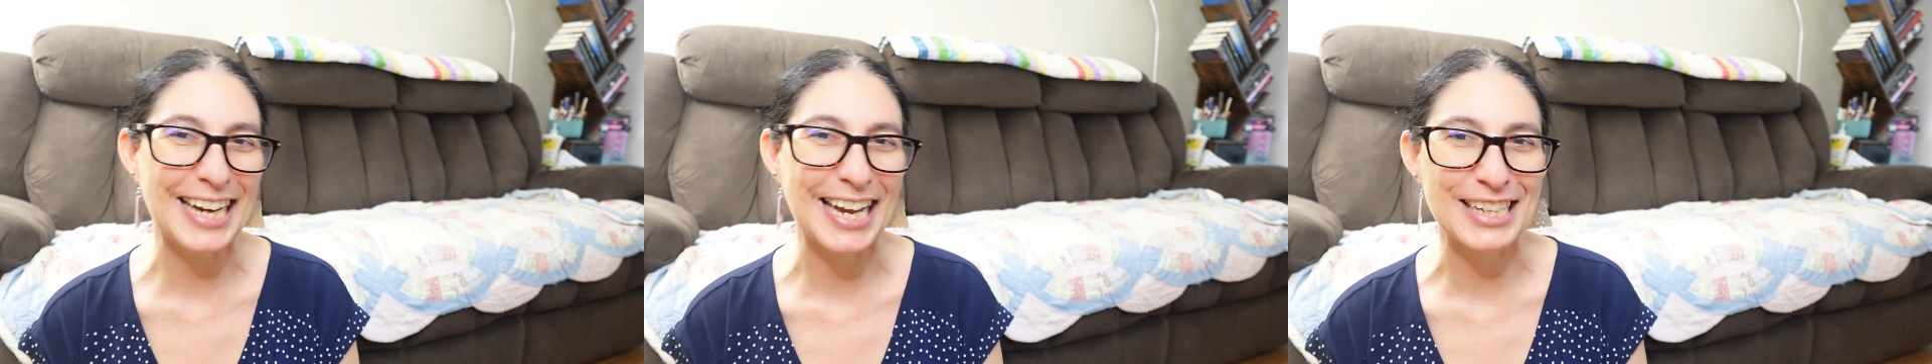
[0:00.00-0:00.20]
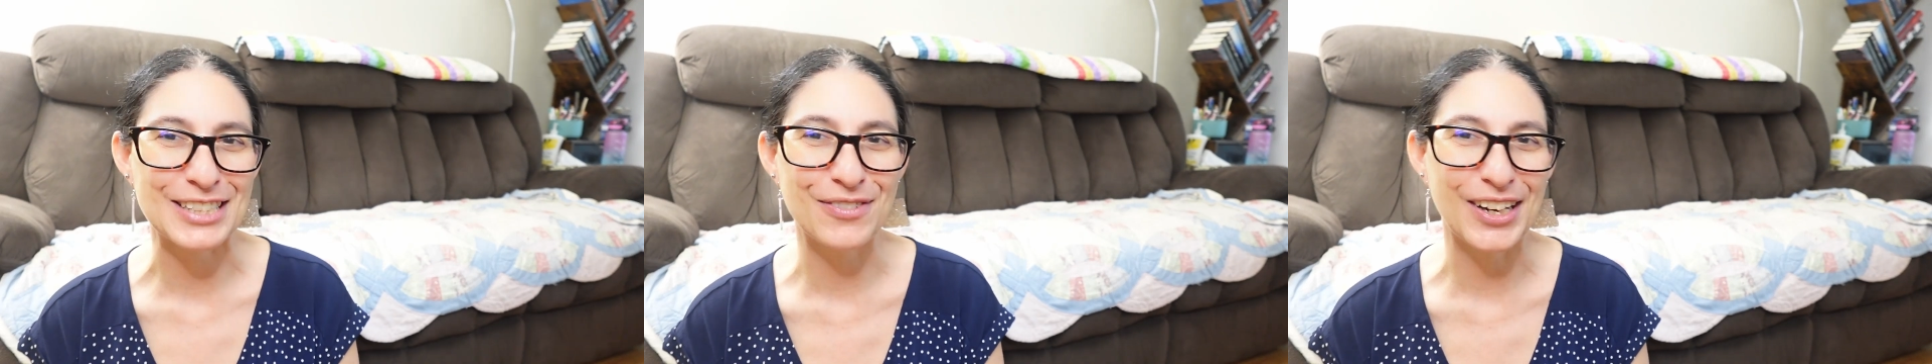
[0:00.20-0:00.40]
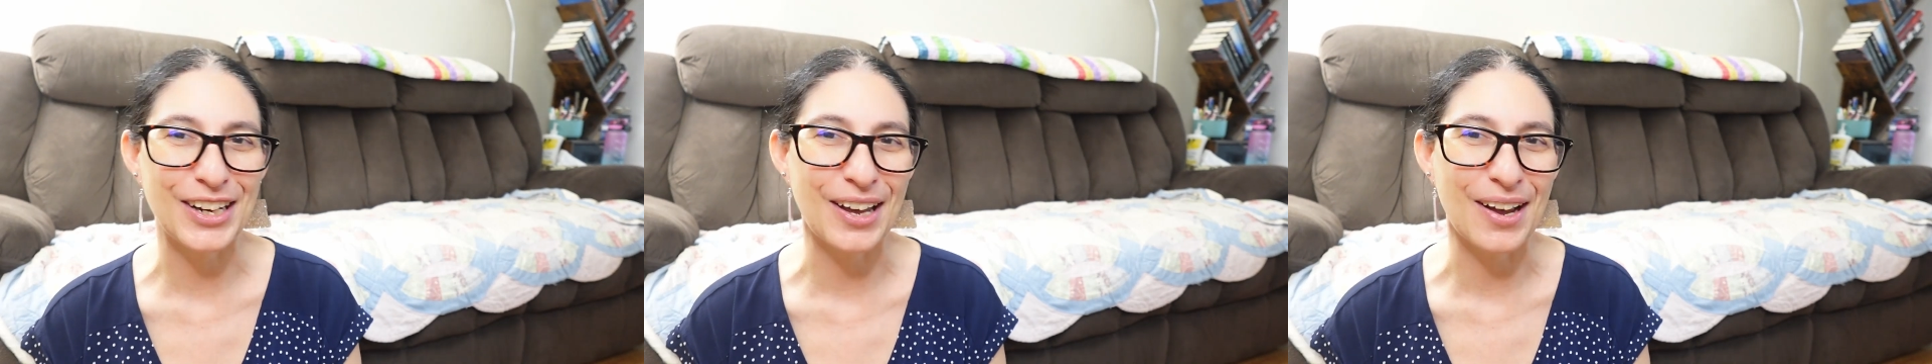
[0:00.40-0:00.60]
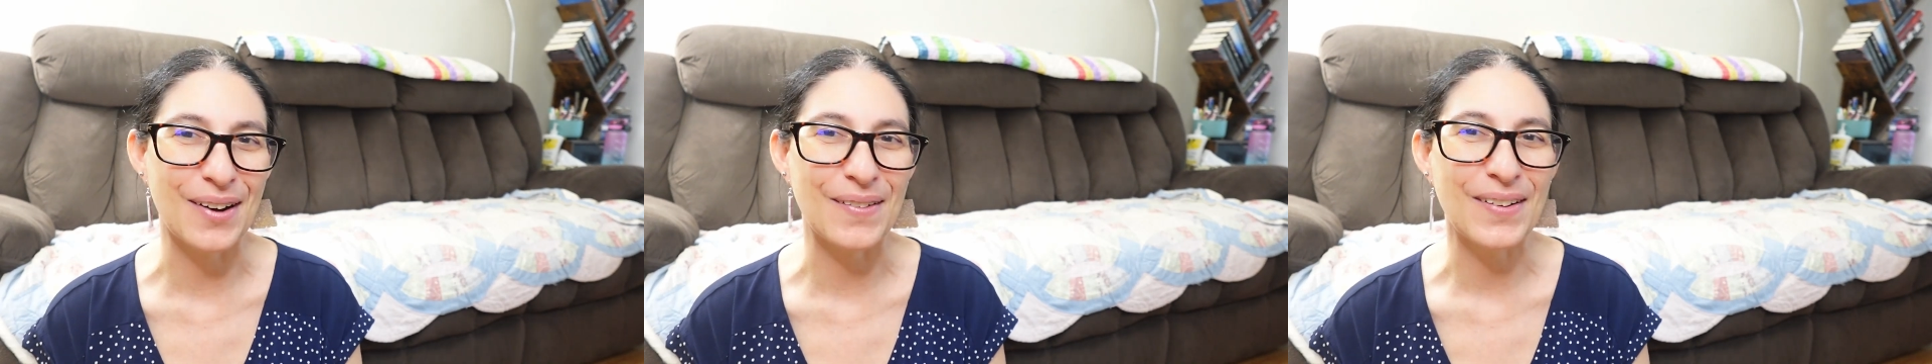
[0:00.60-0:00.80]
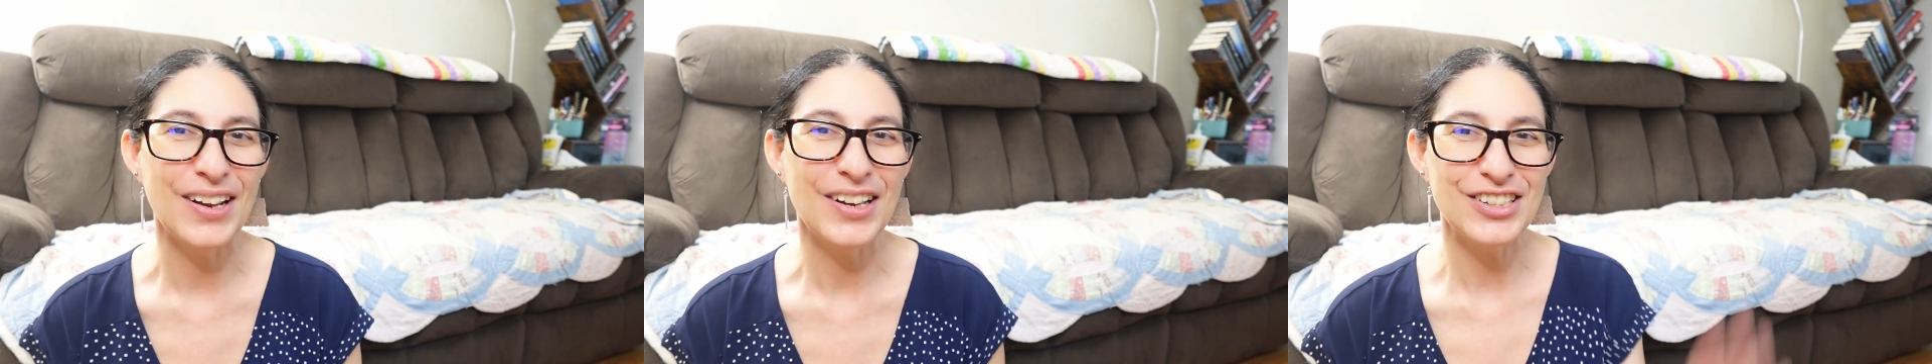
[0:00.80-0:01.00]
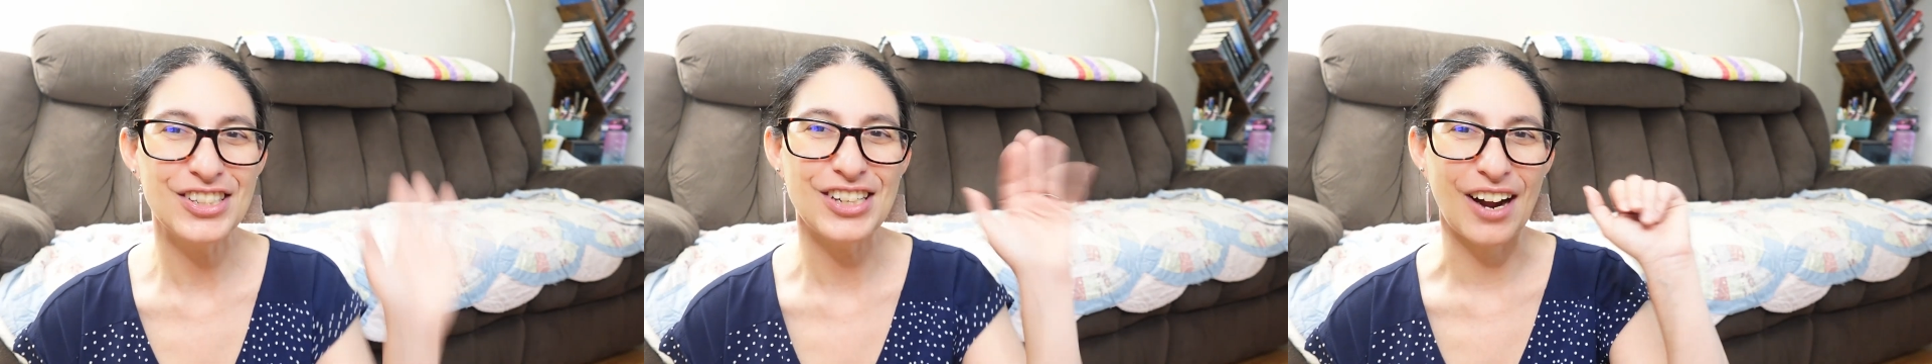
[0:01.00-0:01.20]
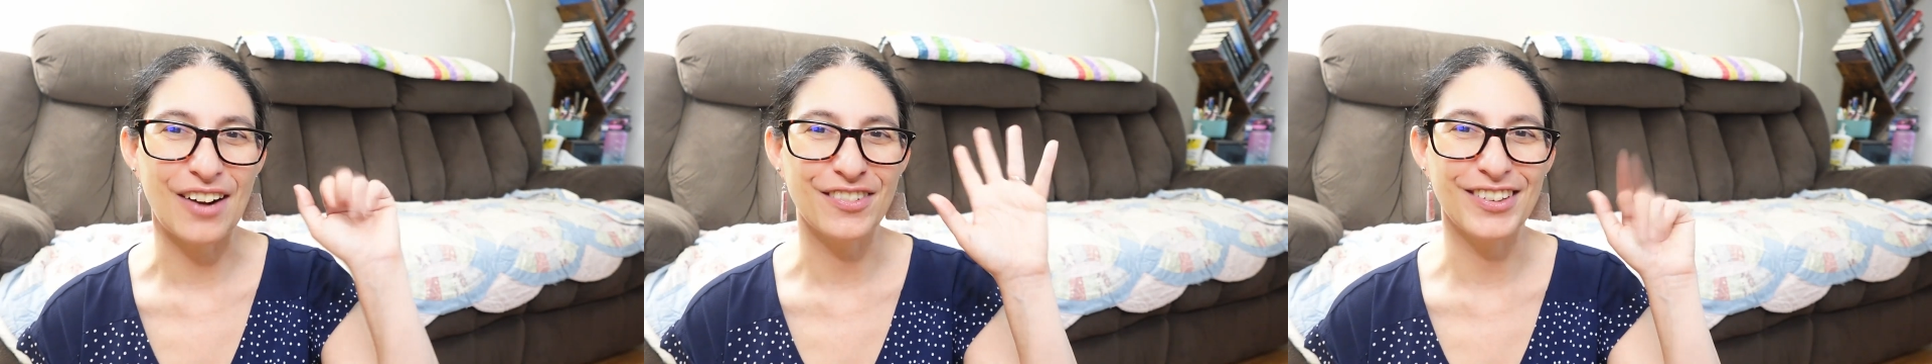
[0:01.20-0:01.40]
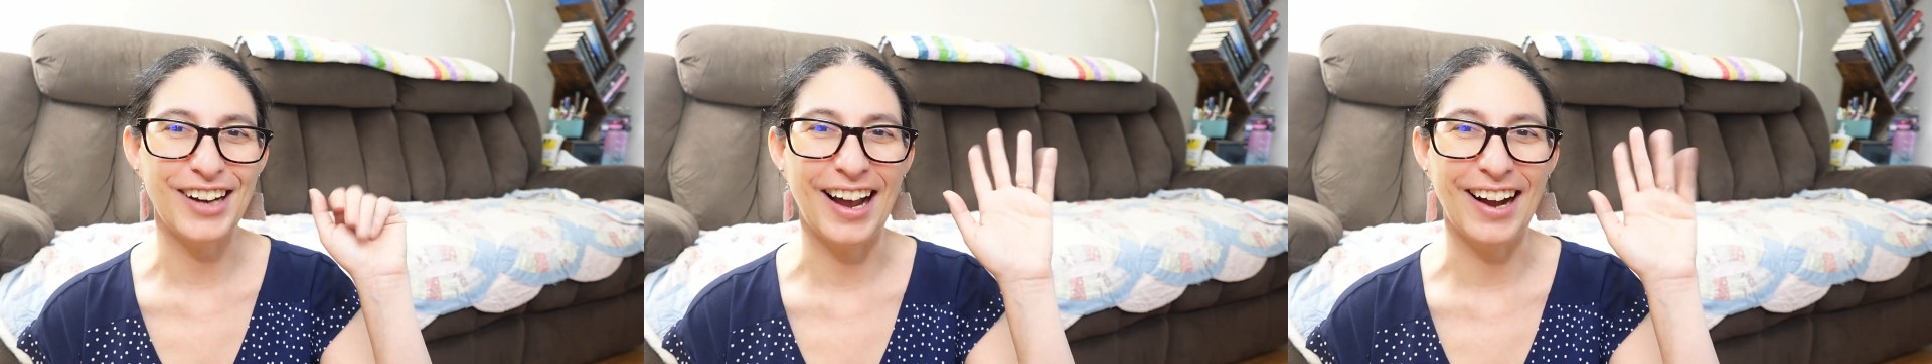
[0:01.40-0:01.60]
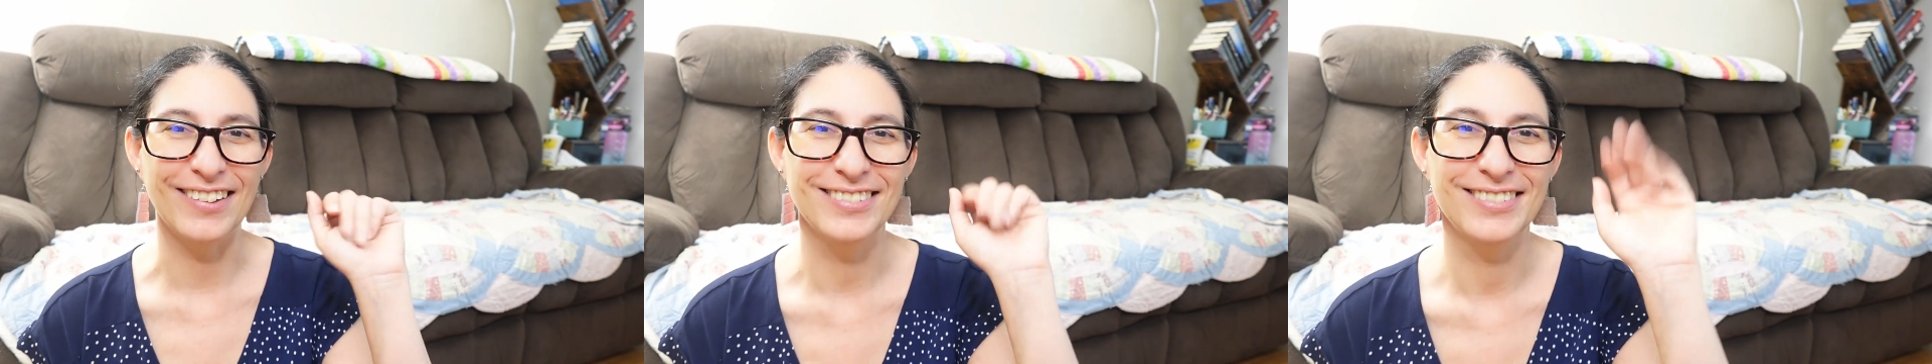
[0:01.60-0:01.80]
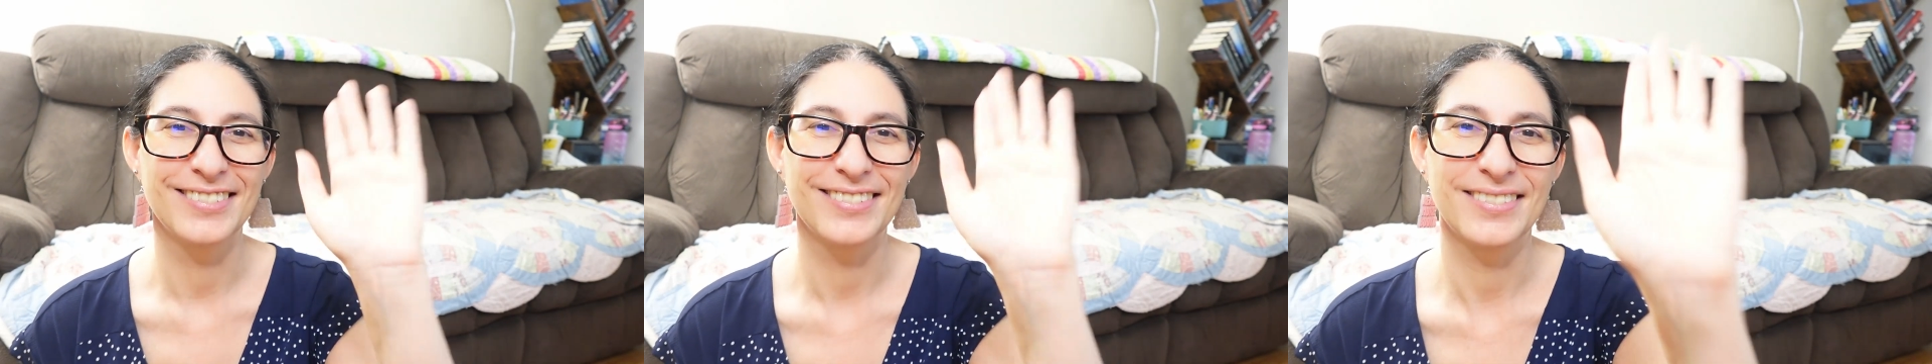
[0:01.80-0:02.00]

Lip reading: next video. Ciao for now.